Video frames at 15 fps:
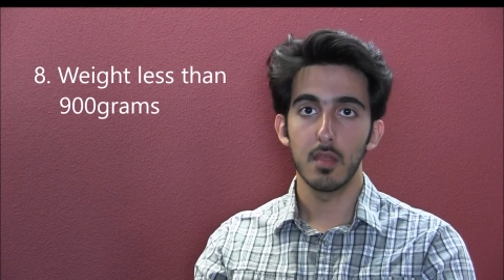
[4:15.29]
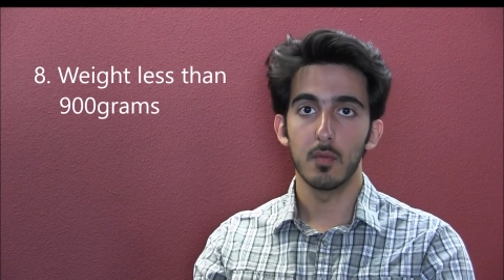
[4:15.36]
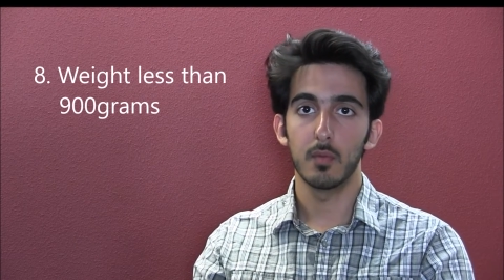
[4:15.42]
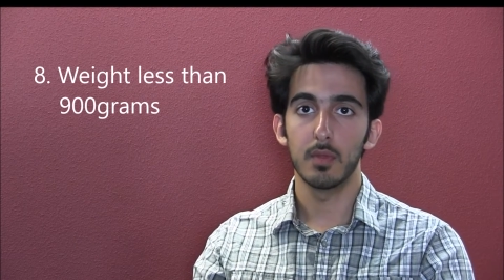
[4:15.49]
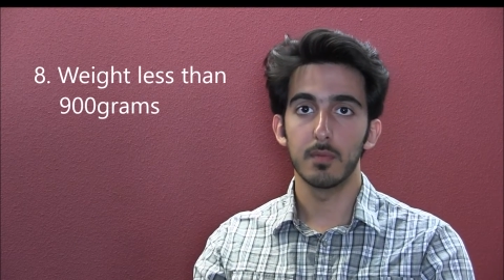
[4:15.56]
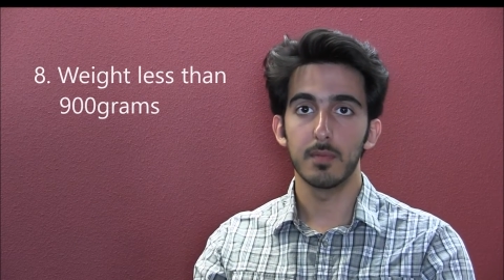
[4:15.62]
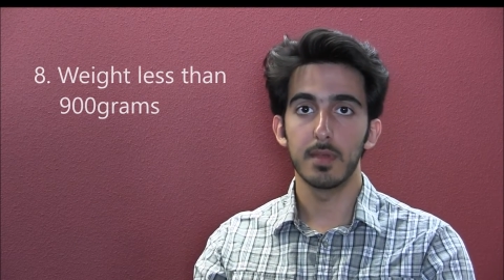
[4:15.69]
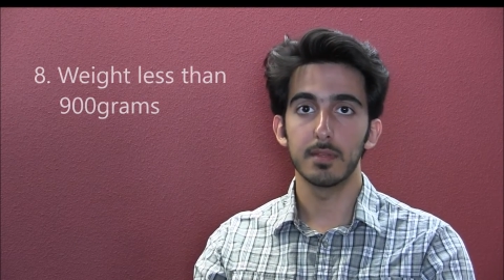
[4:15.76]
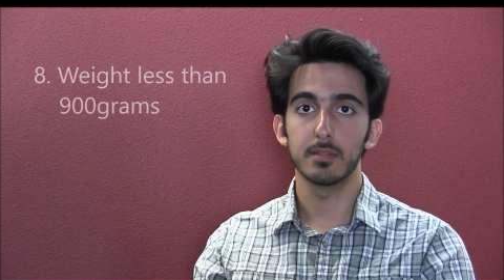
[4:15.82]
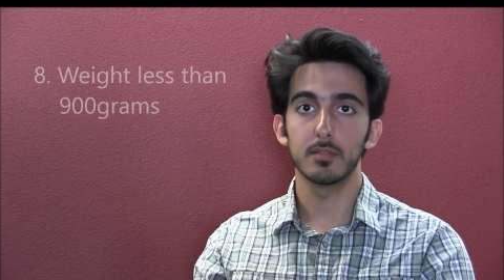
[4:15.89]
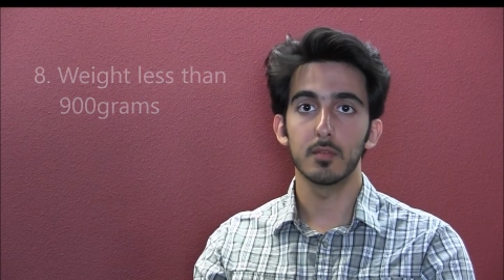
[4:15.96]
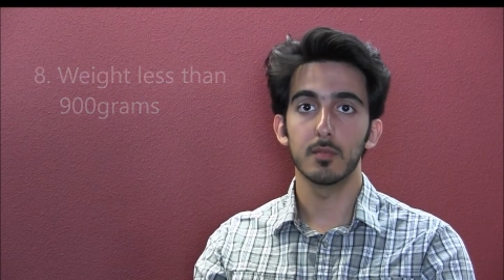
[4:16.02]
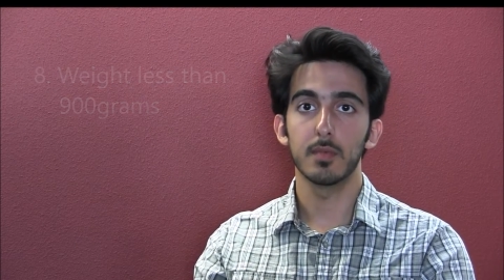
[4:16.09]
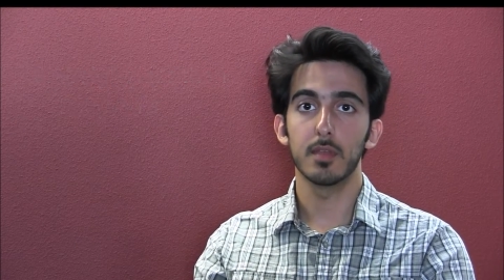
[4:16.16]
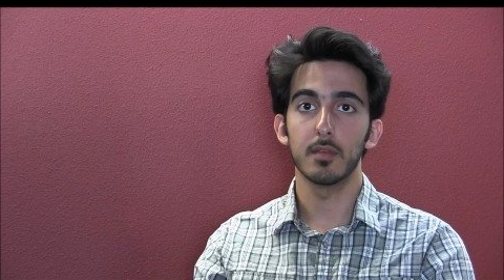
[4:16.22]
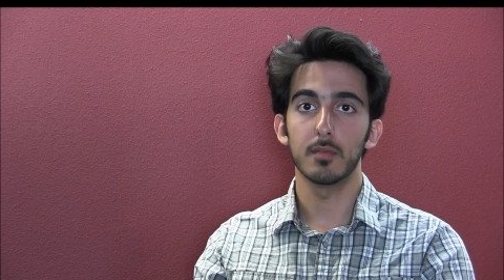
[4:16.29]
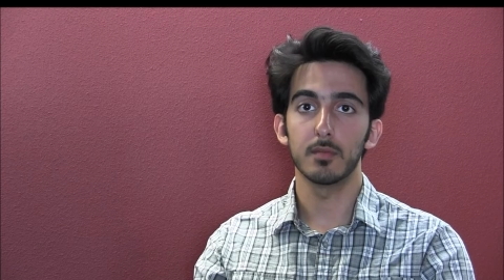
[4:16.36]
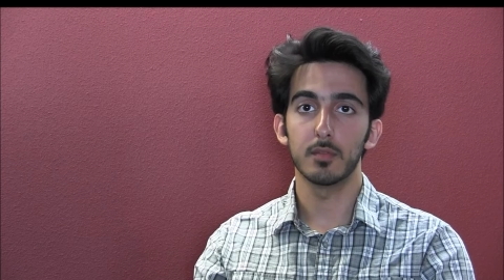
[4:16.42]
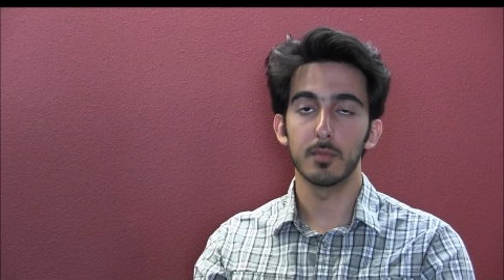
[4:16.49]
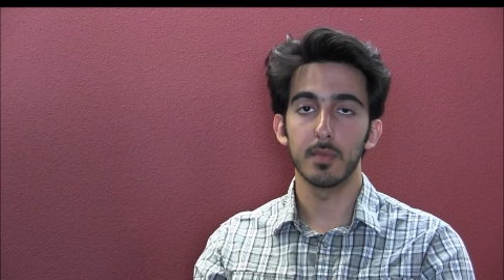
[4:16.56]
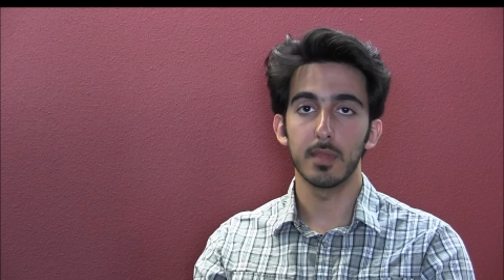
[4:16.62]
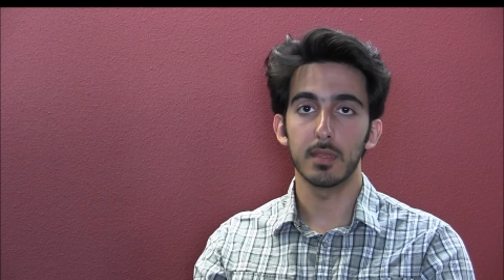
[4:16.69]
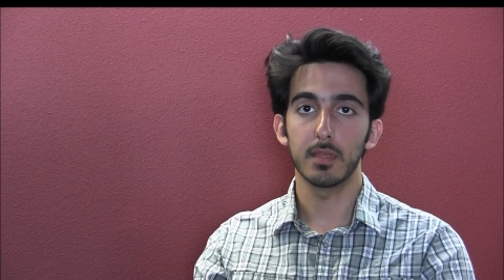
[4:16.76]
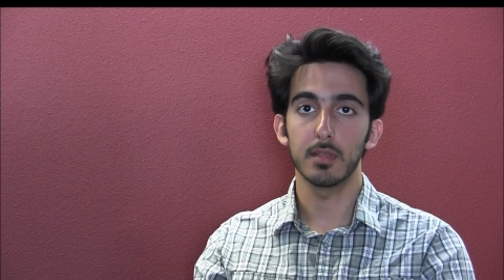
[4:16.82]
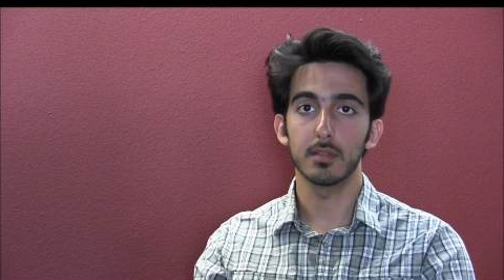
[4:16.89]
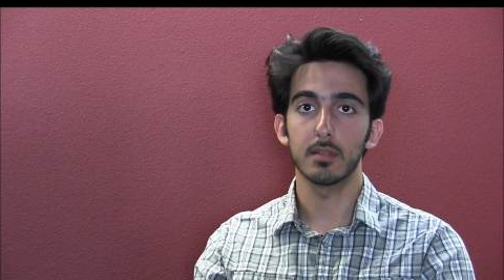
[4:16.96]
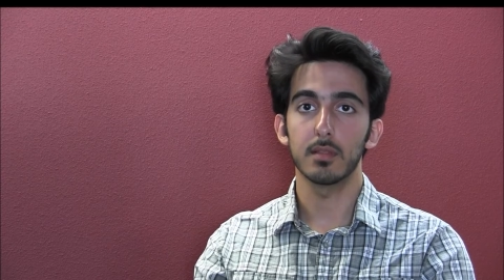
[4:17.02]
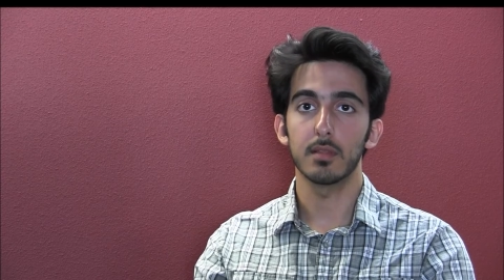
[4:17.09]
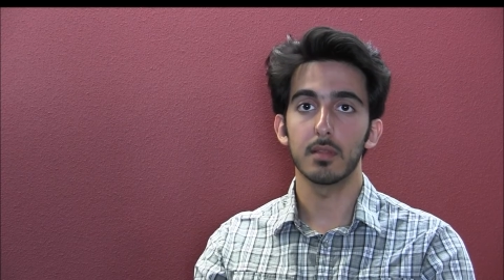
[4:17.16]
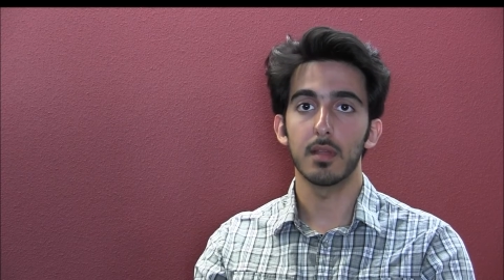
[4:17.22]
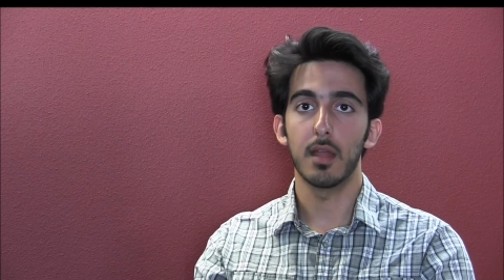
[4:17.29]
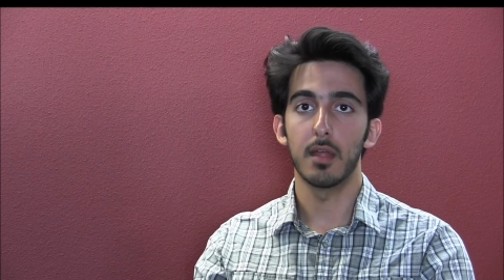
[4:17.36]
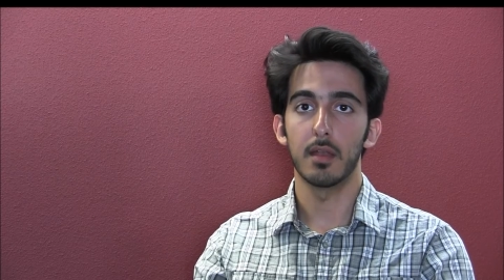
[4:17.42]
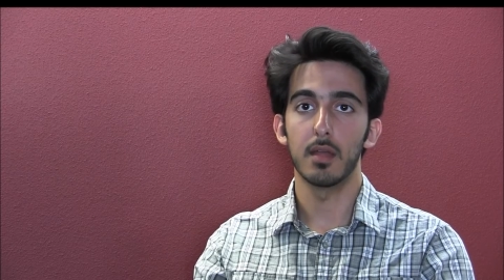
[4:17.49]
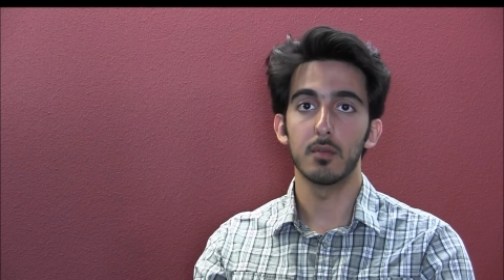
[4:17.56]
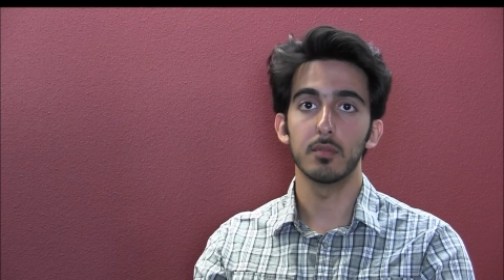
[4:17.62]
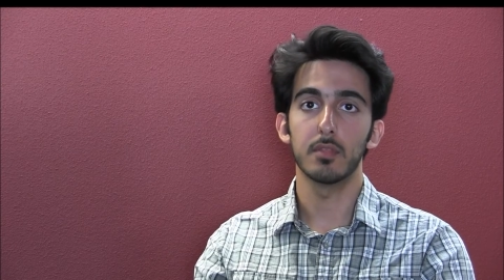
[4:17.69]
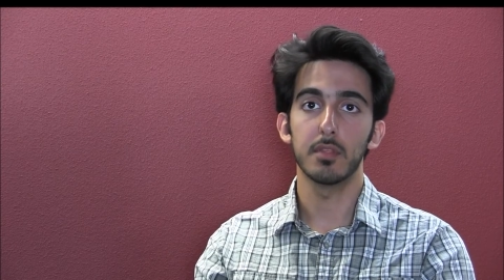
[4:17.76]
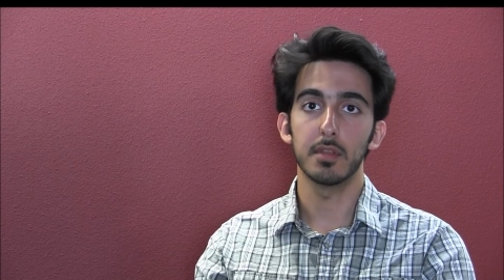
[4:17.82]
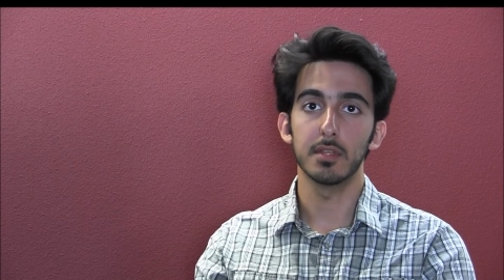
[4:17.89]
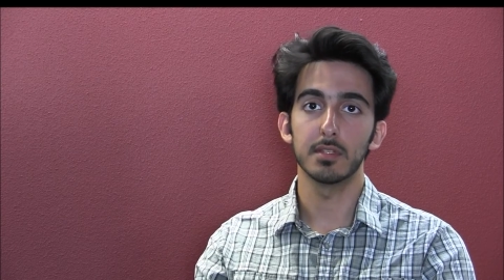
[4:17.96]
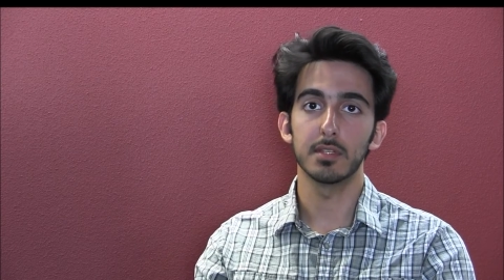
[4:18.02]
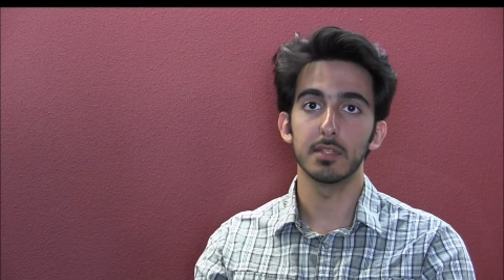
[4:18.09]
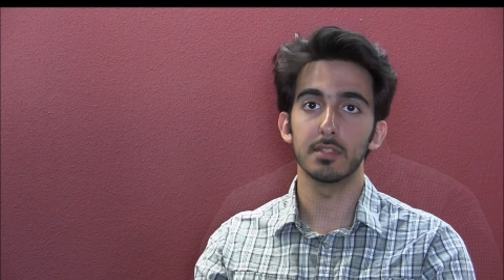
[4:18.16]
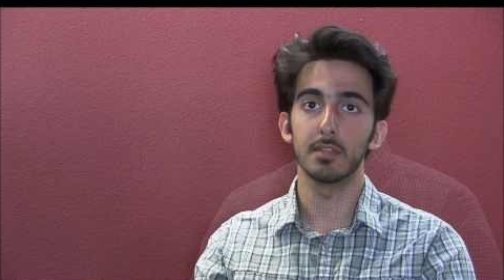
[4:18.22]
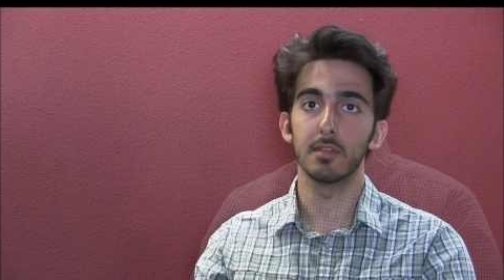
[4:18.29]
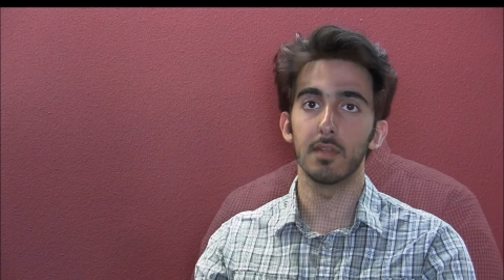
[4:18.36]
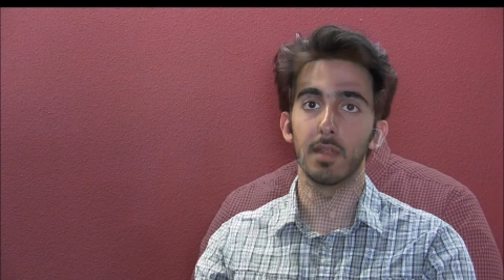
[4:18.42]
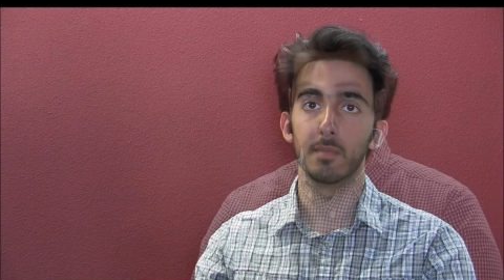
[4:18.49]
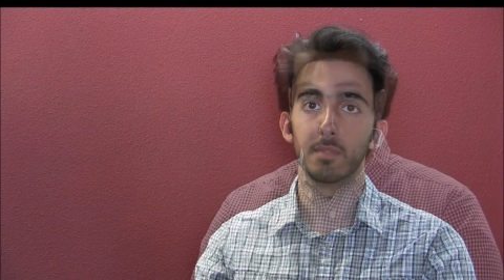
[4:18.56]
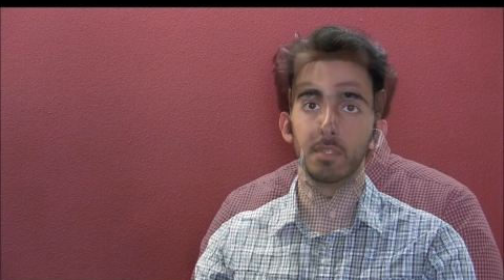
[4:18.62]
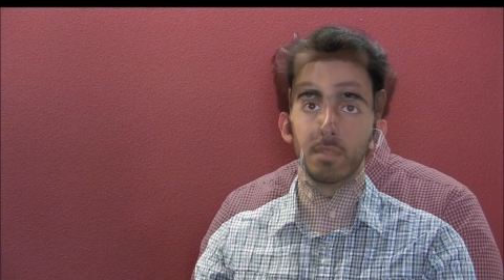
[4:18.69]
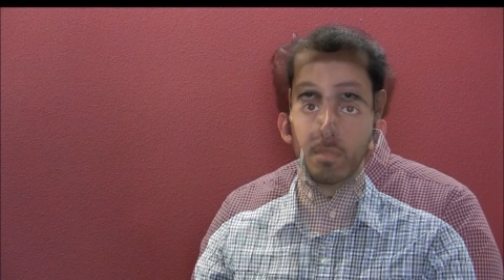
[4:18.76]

We managed to make it around 360 grams.